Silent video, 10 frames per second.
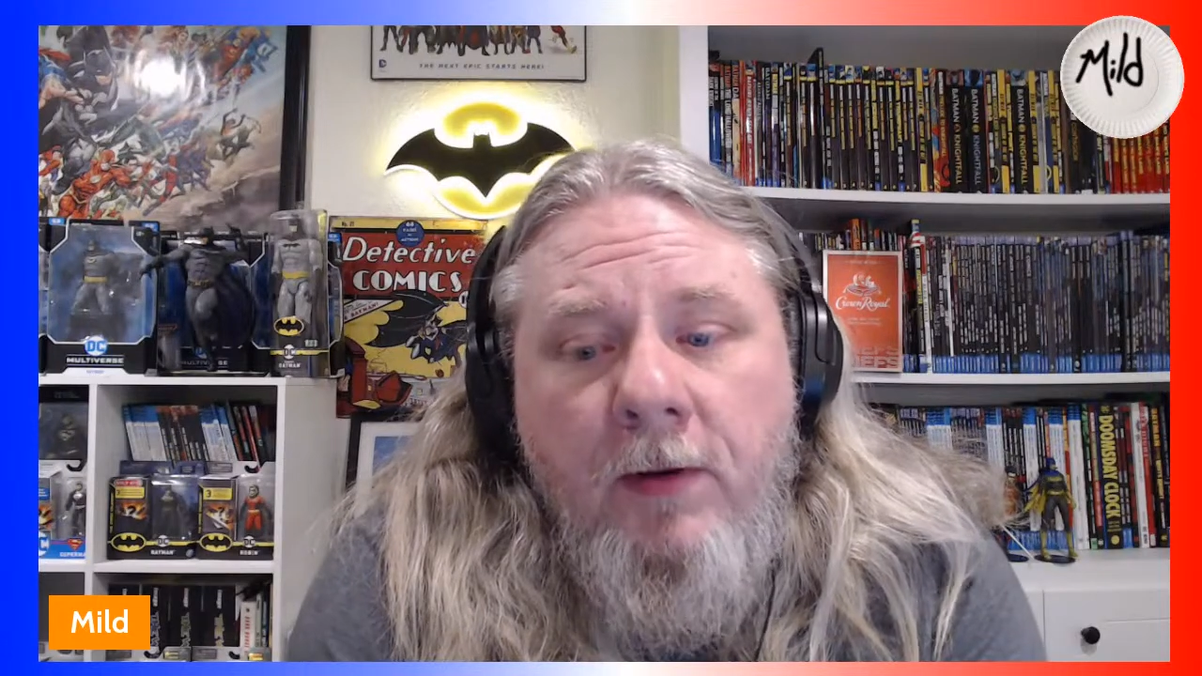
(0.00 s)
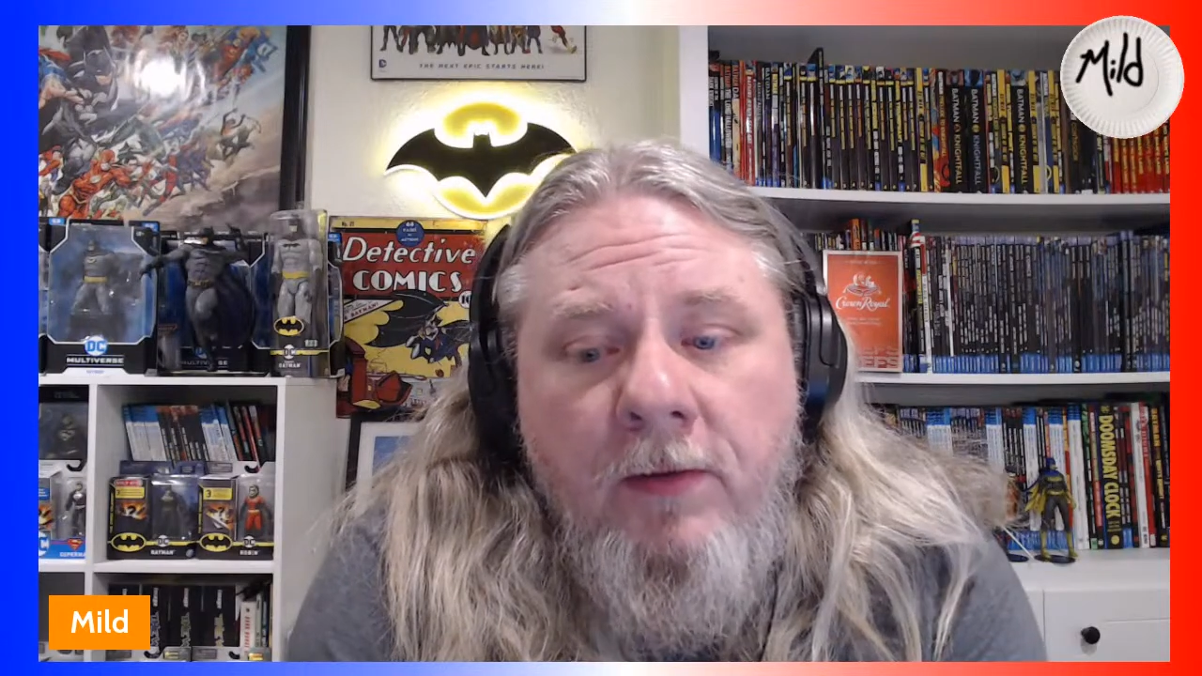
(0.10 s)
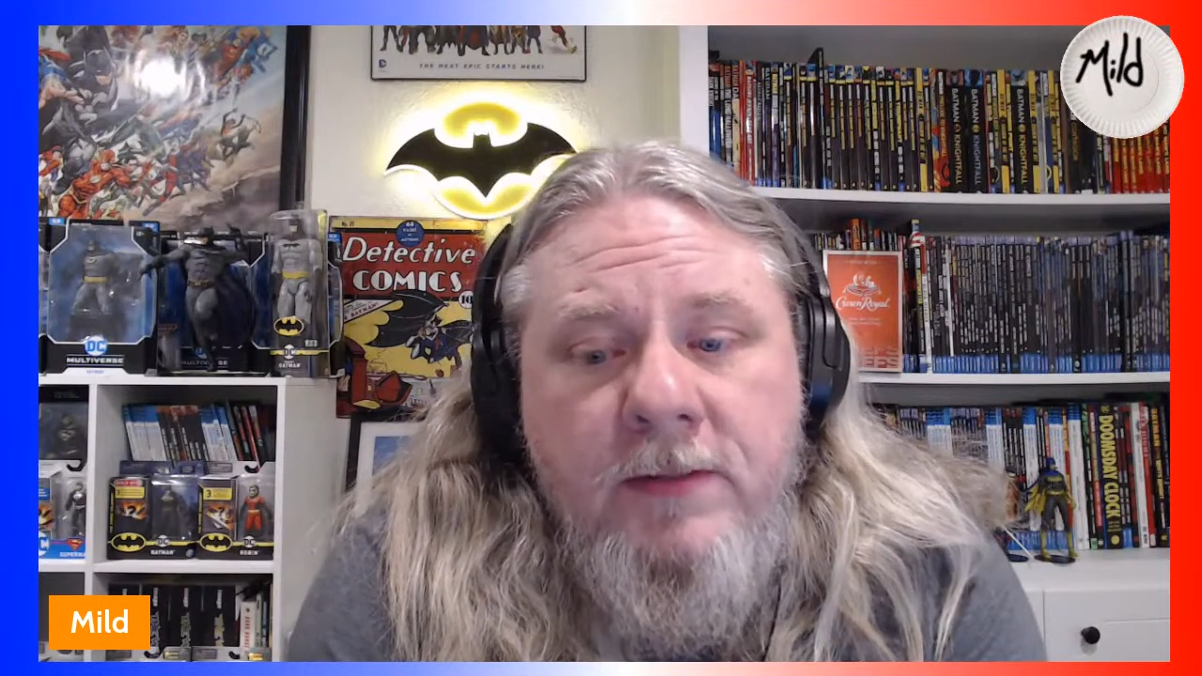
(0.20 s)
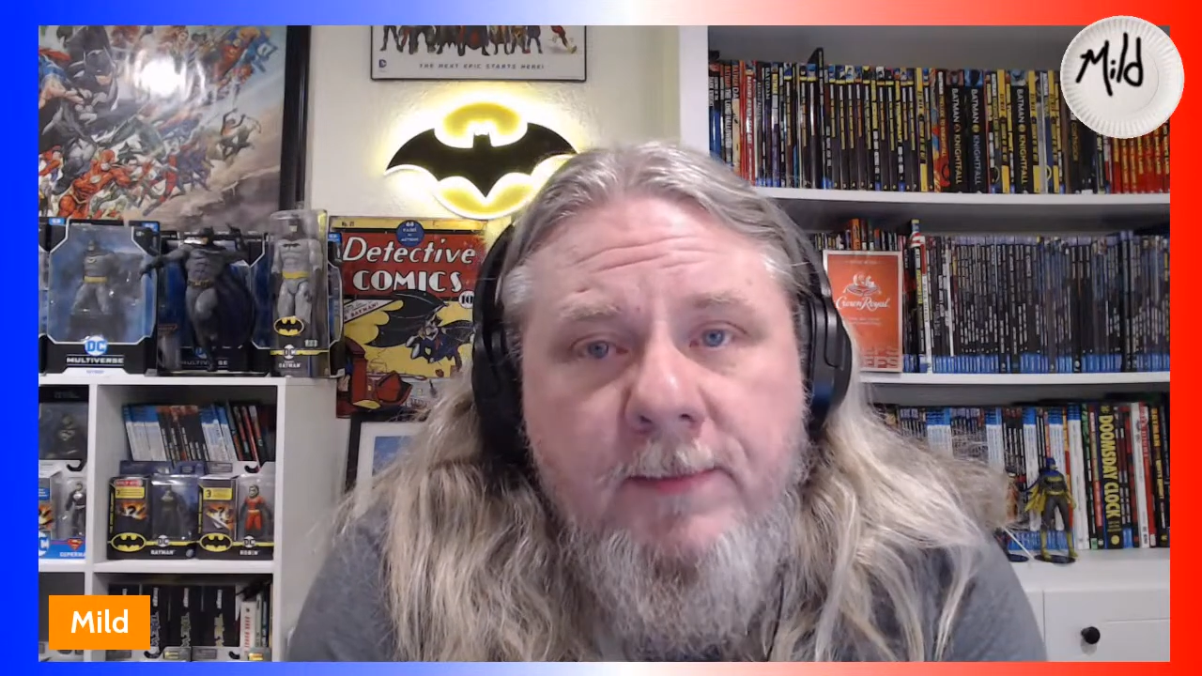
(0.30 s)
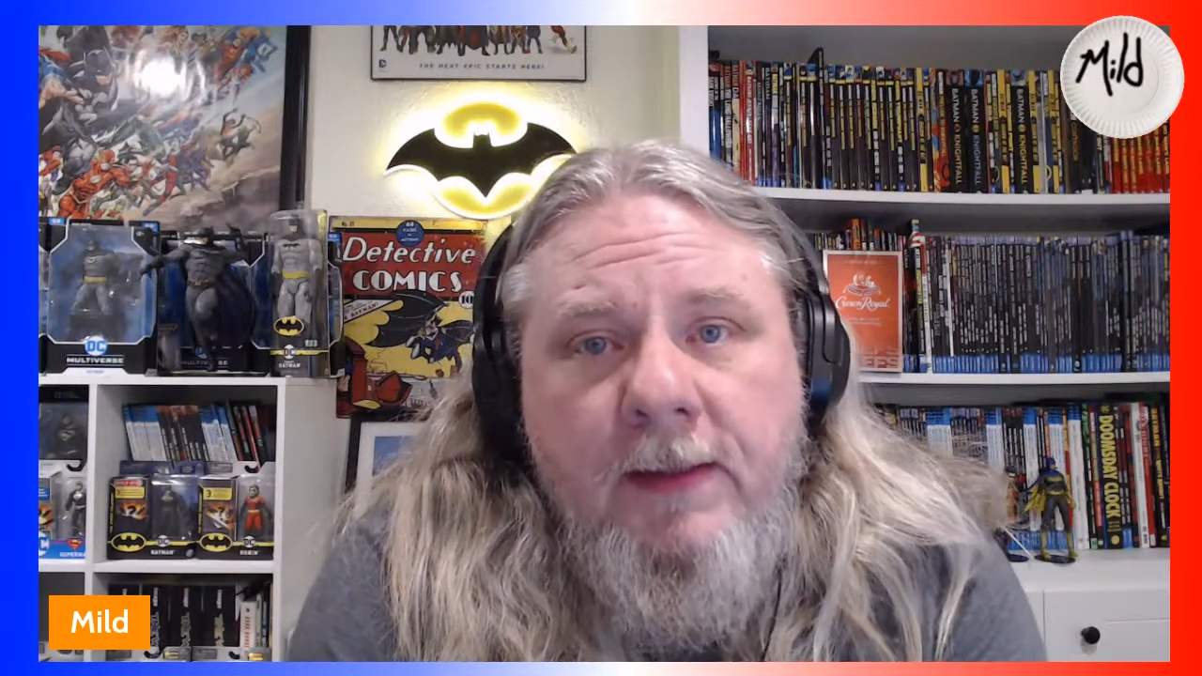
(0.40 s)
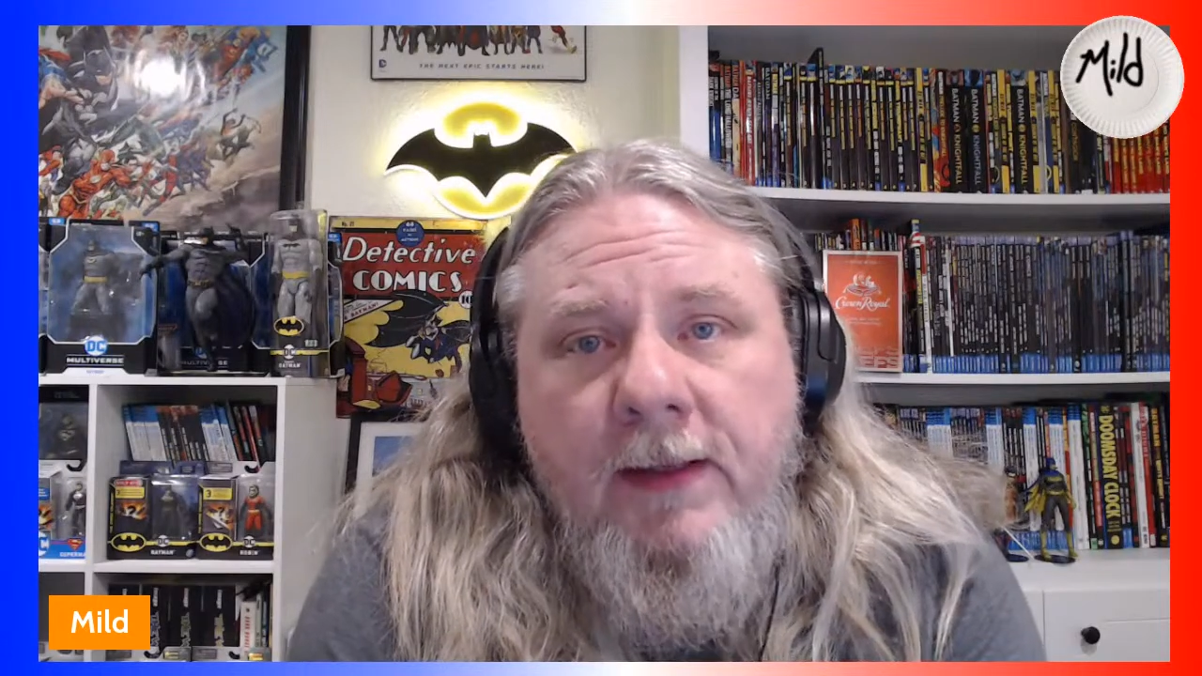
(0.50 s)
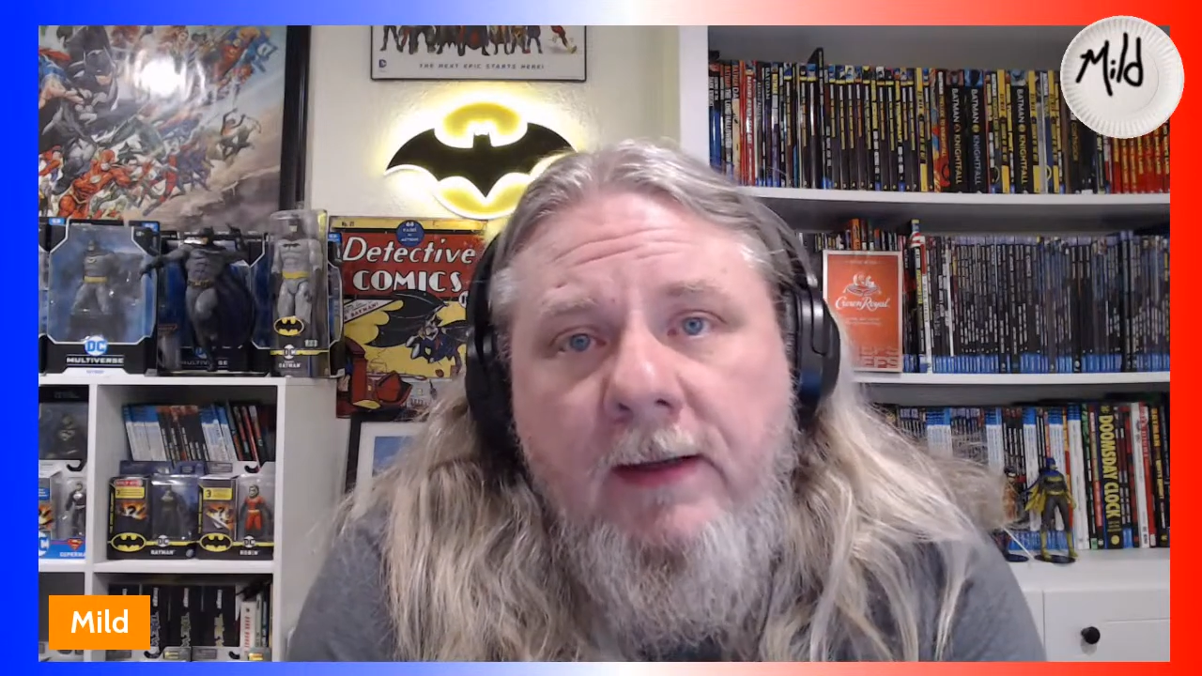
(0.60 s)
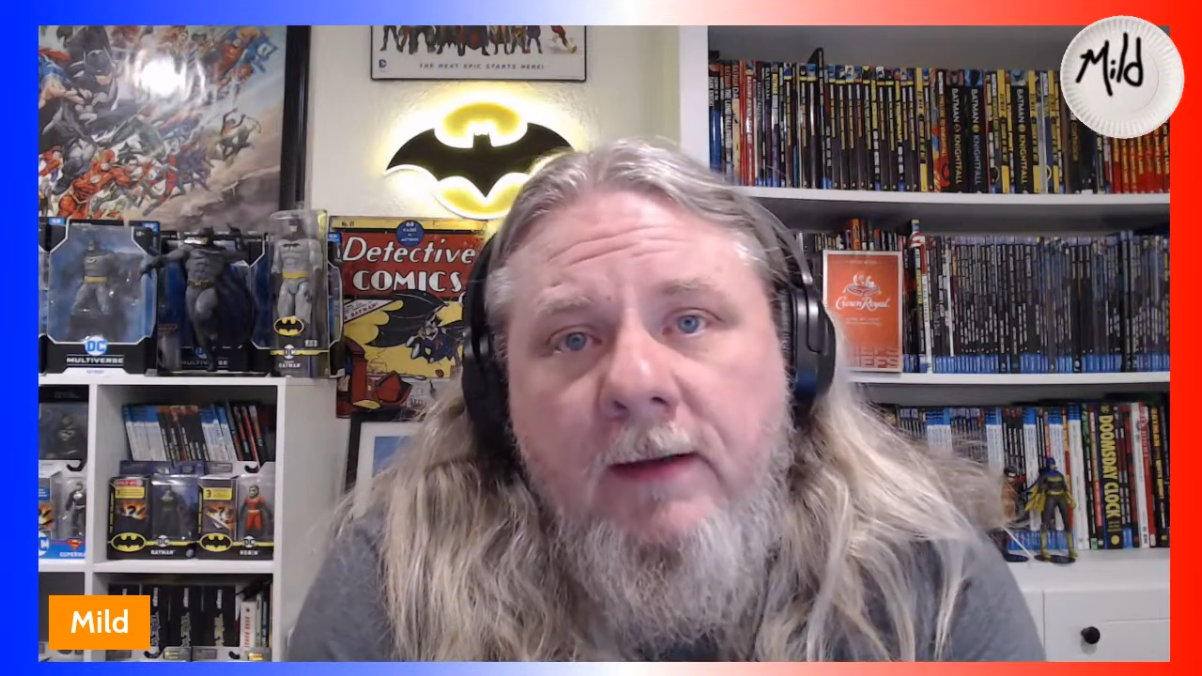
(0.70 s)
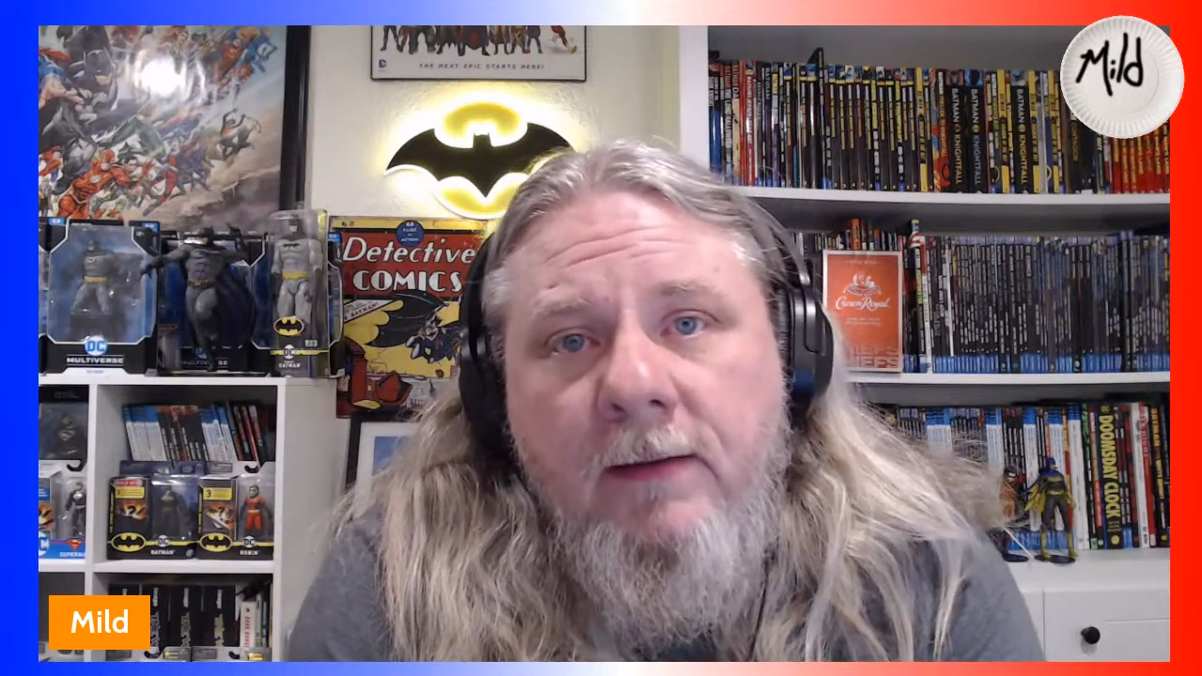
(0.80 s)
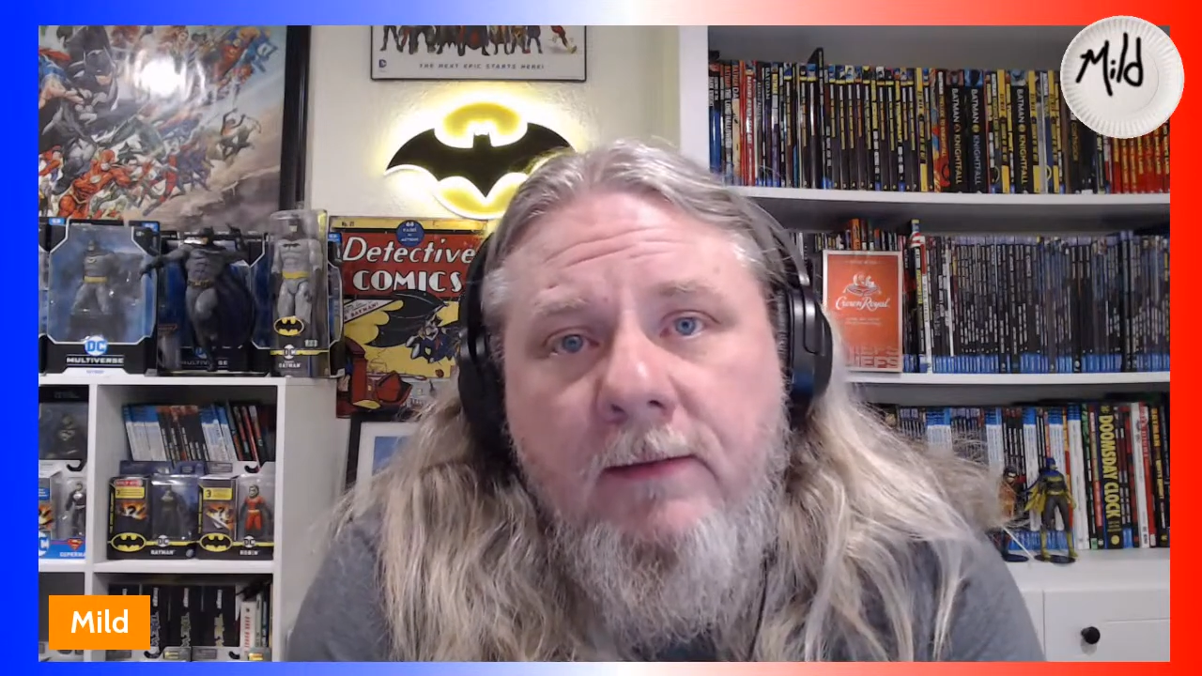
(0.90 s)

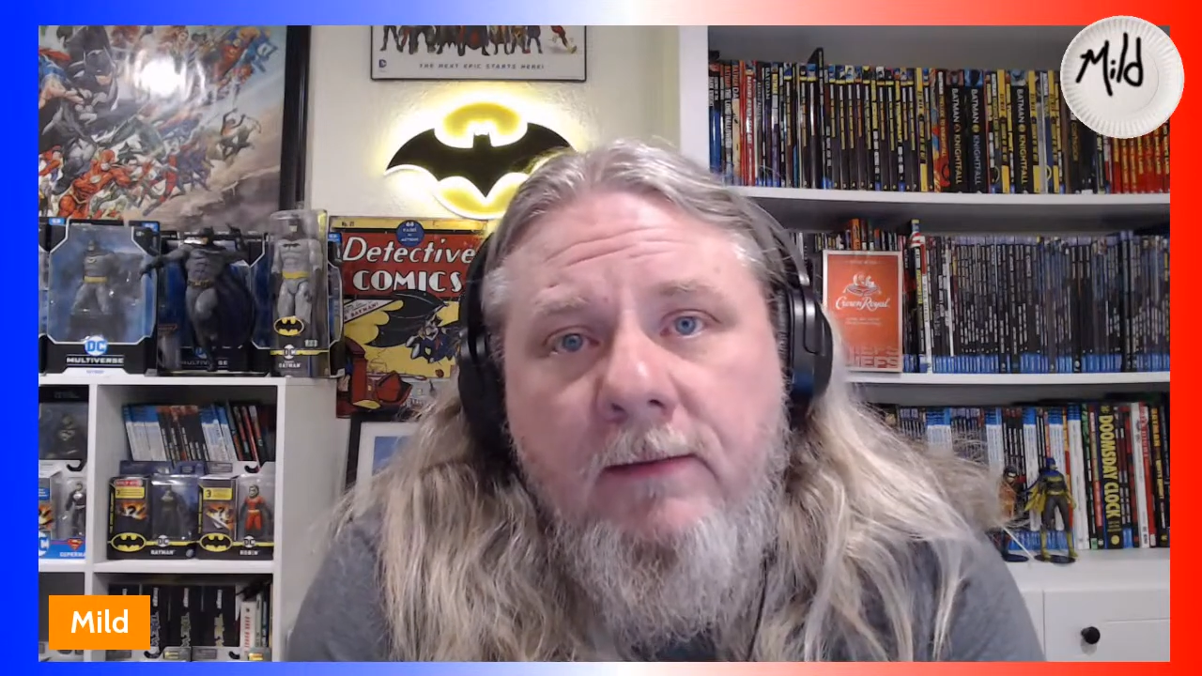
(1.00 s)
ultimately,